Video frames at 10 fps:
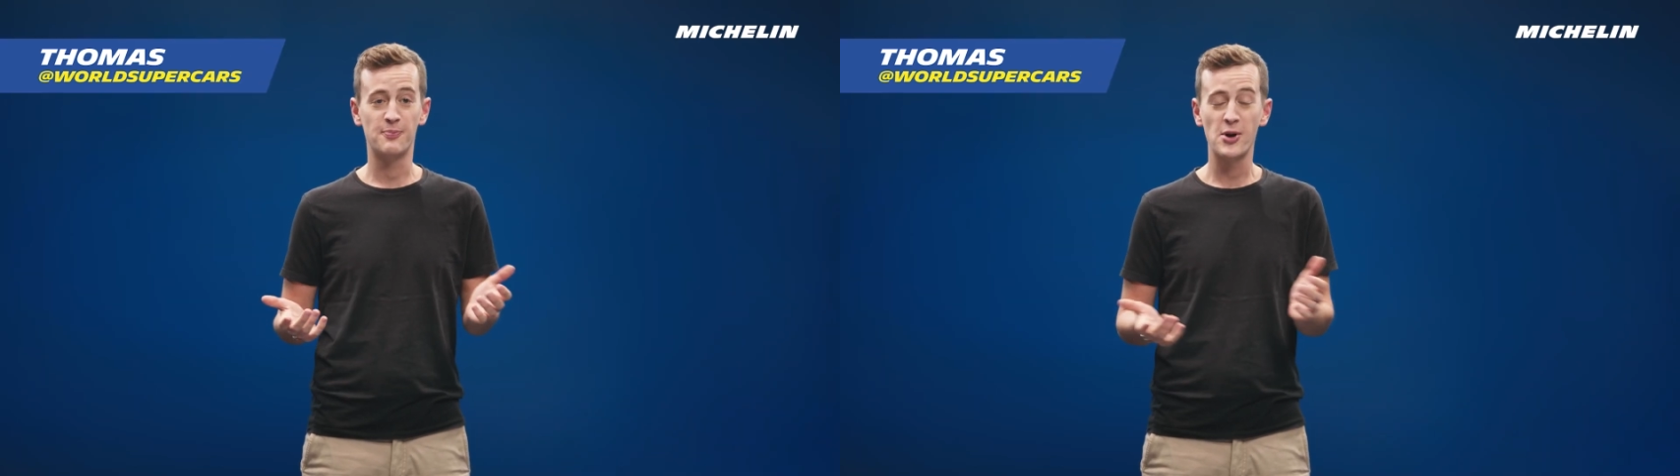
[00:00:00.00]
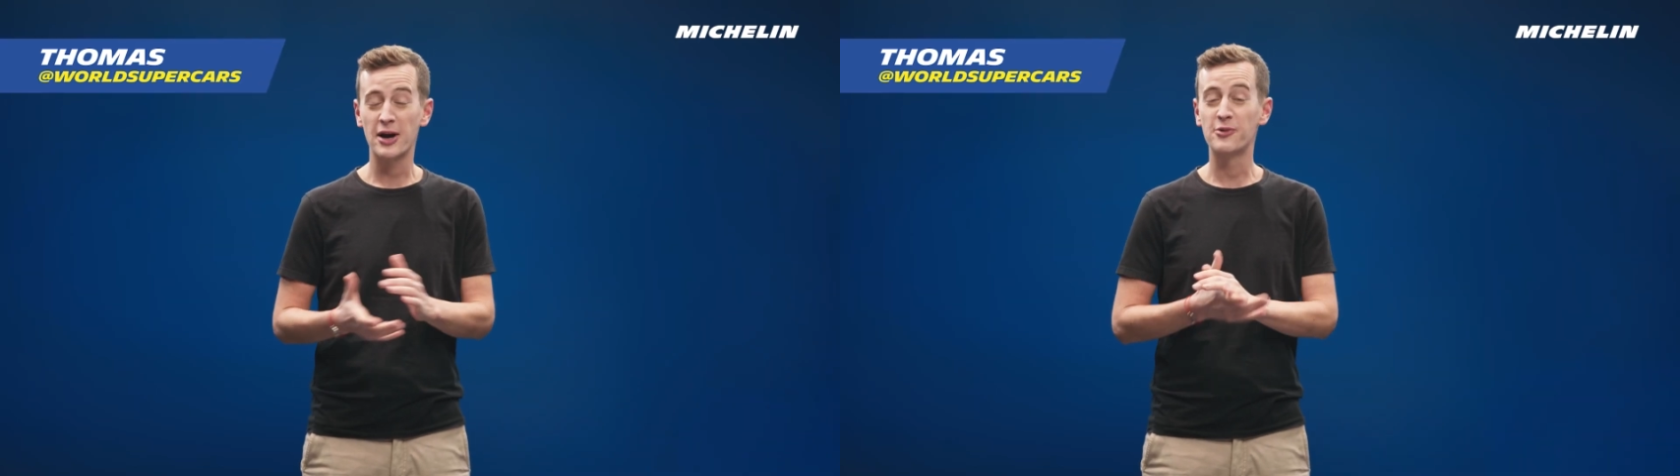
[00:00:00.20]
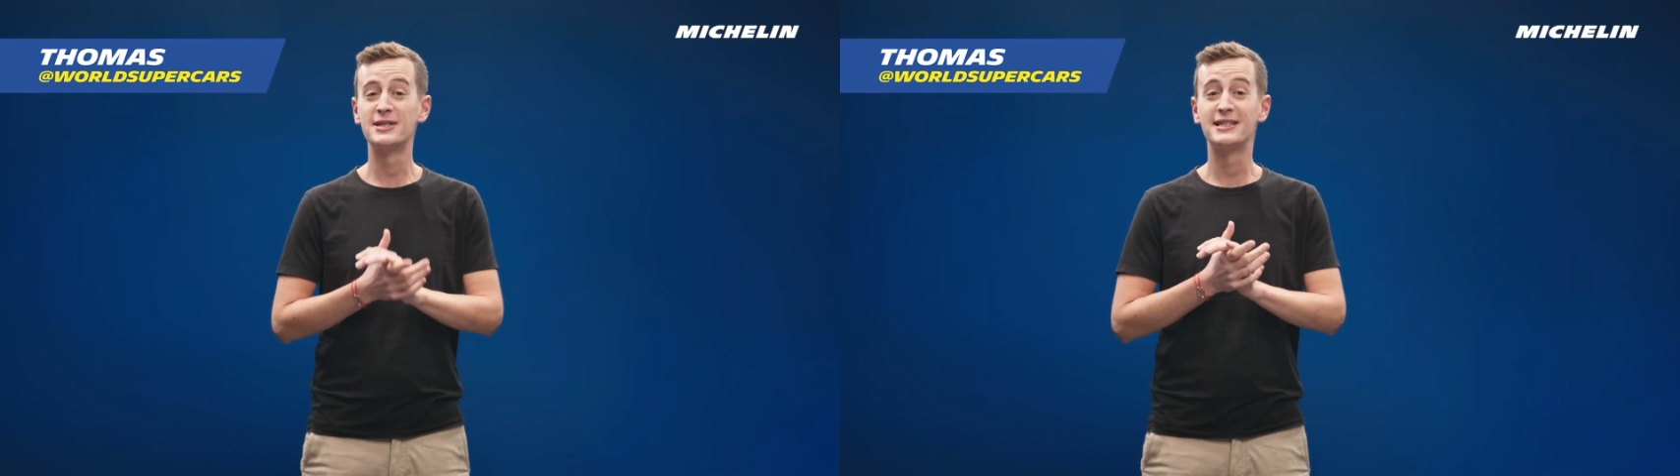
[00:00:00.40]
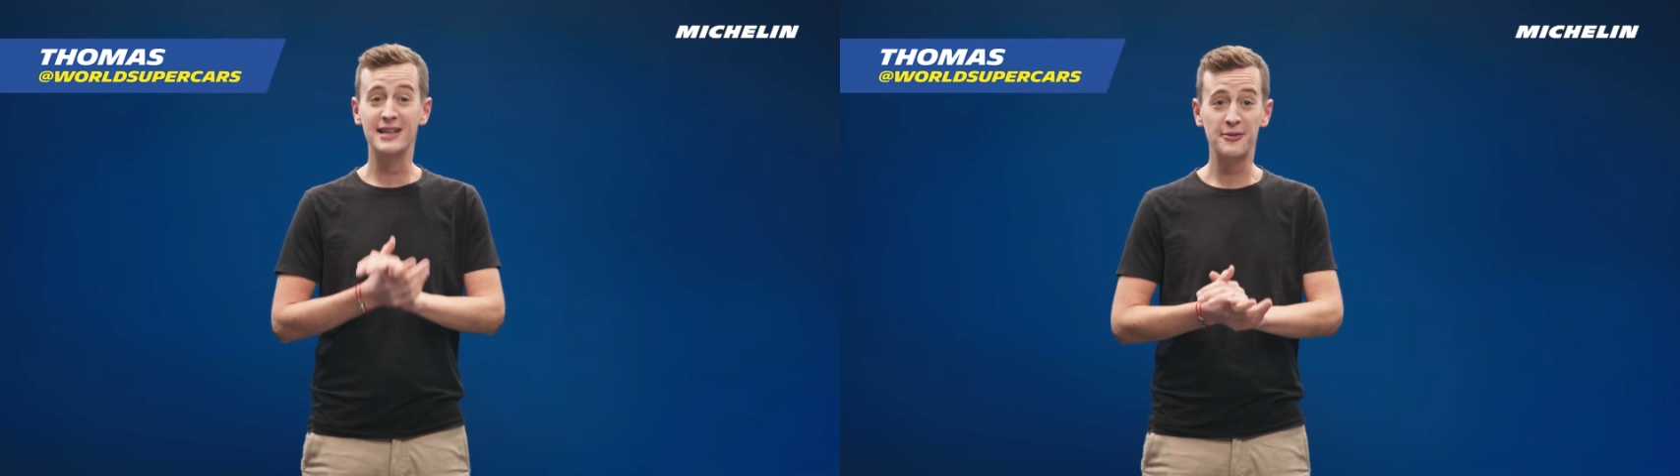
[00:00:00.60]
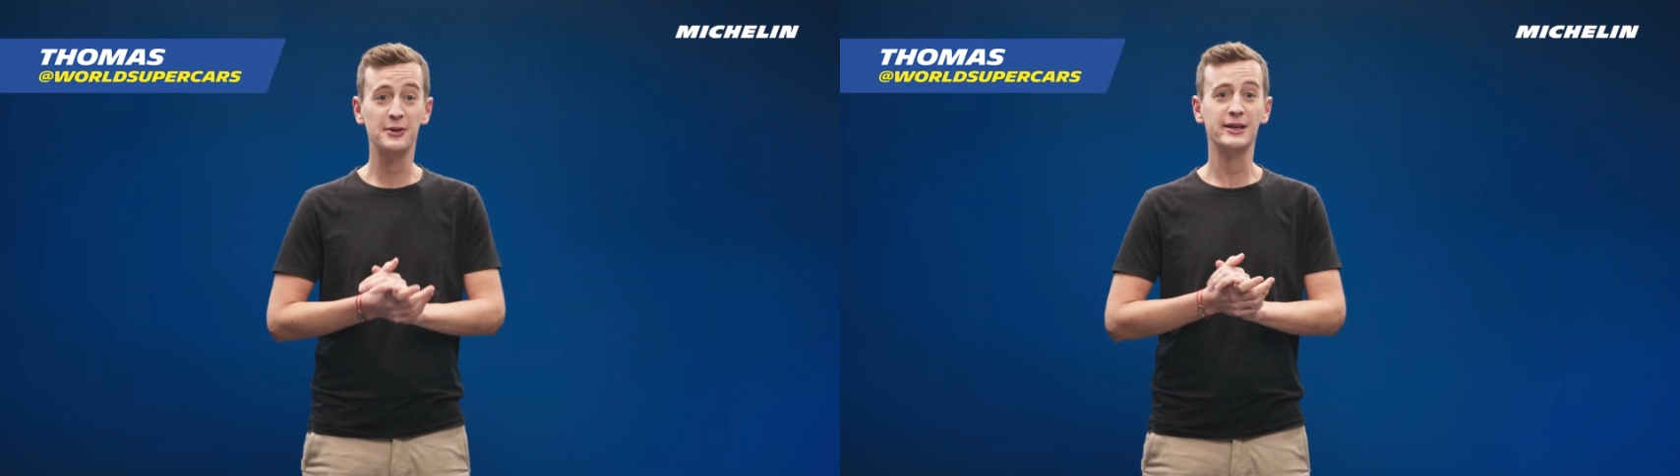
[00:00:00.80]
but I could
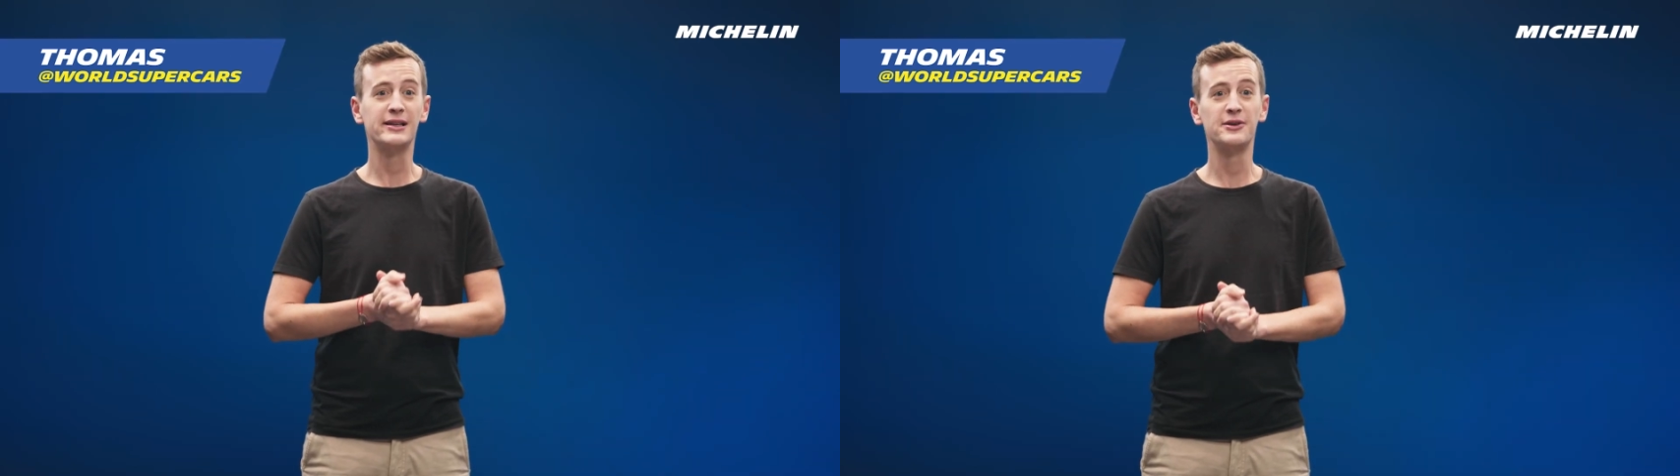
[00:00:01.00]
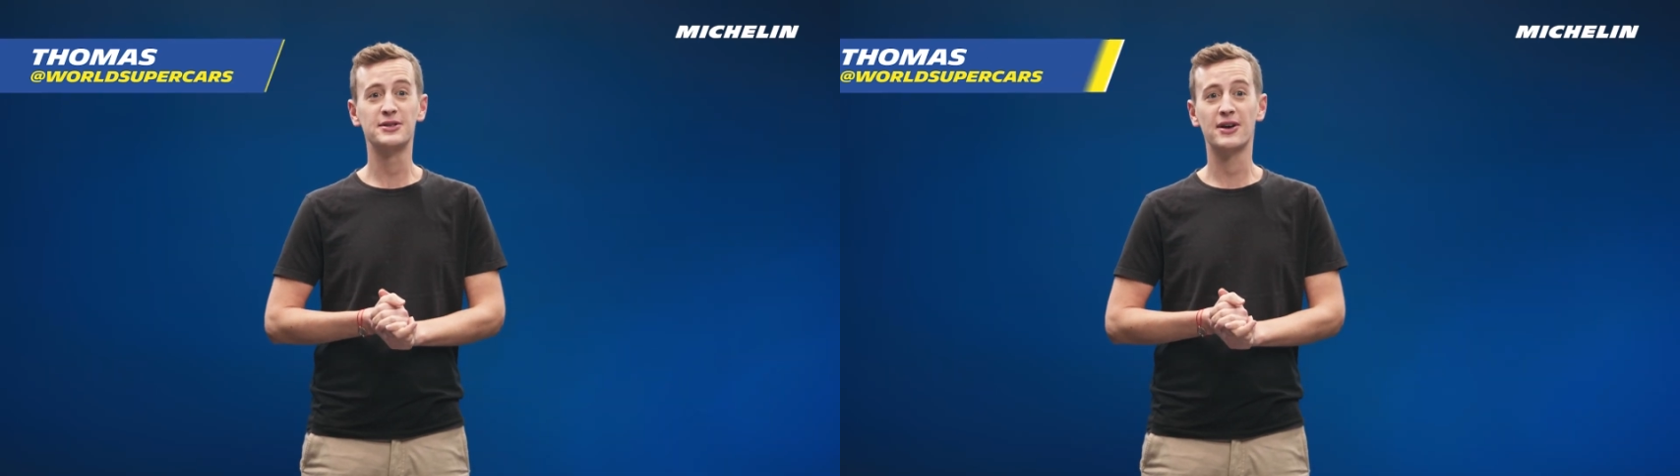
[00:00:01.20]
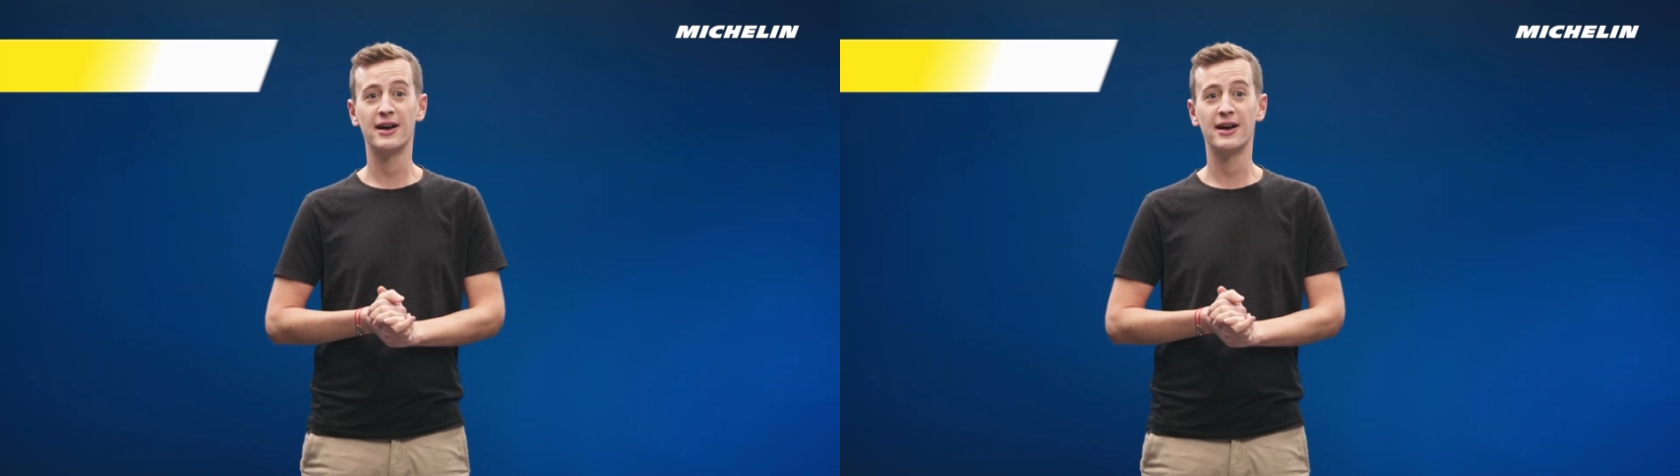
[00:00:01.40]
definitely use a